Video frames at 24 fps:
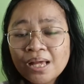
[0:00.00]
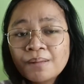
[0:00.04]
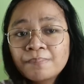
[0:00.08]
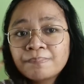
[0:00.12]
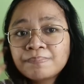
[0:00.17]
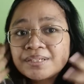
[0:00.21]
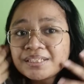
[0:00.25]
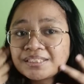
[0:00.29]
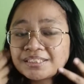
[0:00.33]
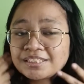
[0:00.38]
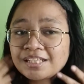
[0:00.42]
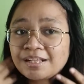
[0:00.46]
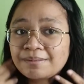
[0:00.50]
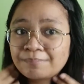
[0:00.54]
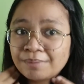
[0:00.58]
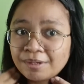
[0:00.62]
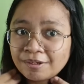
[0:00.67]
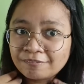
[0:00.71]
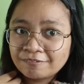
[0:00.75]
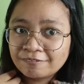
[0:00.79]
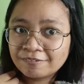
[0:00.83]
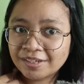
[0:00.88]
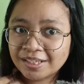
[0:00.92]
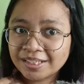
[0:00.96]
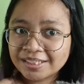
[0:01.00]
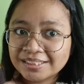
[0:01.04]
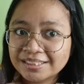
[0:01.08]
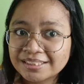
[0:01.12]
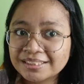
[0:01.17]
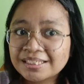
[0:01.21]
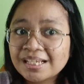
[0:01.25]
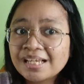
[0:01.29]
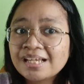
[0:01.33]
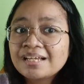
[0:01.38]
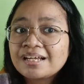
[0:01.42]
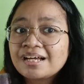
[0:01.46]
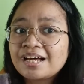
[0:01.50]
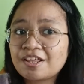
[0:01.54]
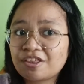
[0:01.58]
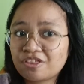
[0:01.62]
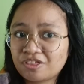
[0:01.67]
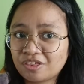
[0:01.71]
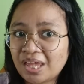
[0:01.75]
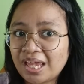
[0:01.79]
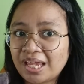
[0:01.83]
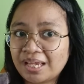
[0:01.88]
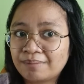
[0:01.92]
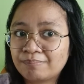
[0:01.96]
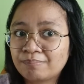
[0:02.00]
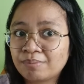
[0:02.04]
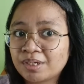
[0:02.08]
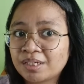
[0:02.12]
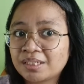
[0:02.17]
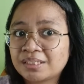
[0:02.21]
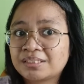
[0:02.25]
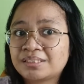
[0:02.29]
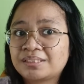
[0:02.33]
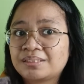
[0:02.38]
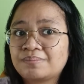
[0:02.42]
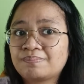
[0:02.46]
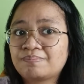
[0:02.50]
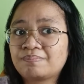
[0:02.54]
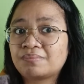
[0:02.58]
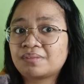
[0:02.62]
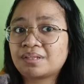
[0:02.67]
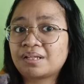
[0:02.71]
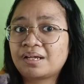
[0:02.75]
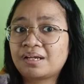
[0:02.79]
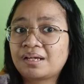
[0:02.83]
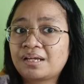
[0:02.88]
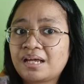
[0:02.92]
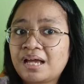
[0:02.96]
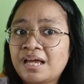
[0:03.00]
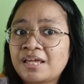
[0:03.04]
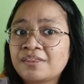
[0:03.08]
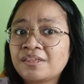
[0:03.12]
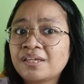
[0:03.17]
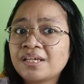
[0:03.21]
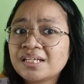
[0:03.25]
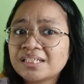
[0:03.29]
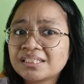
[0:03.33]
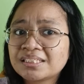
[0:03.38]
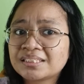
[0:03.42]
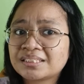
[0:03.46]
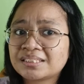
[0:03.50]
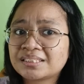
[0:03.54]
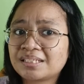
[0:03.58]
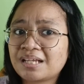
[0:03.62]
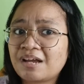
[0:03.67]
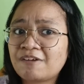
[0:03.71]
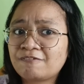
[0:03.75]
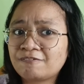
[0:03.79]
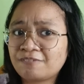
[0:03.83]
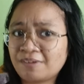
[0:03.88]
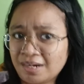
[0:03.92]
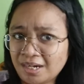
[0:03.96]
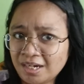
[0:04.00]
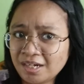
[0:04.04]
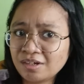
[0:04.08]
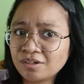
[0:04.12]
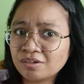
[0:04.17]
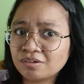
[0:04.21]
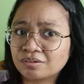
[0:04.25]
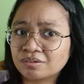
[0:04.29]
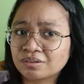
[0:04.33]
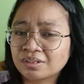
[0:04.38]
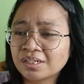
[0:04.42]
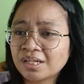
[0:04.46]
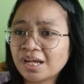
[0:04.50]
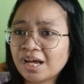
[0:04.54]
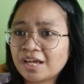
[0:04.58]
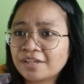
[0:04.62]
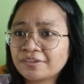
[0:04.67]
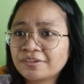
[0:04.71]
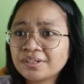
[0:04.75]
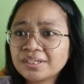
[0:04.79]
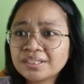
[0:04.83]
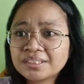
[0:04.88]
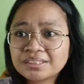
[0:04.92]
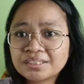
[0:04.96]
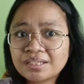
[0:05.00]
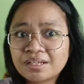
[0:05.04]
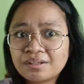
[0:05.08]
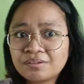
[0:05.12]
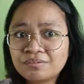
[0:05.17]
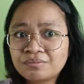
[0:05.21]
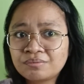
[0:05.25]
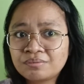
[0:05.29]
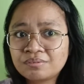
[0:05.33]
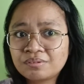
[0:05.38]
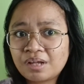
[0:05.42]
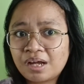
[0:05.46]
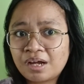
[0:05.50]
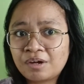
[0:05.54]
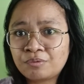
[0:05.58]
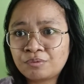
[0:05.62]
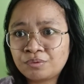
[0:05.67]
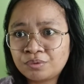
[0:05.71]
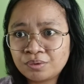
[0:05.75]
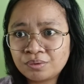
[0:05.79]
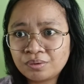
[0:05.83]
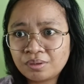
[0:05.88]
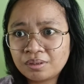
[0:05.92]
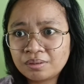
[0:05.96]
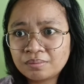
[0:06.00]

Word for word: Please tell me if it's a thing, because I think it's a foul. I think it's a rule.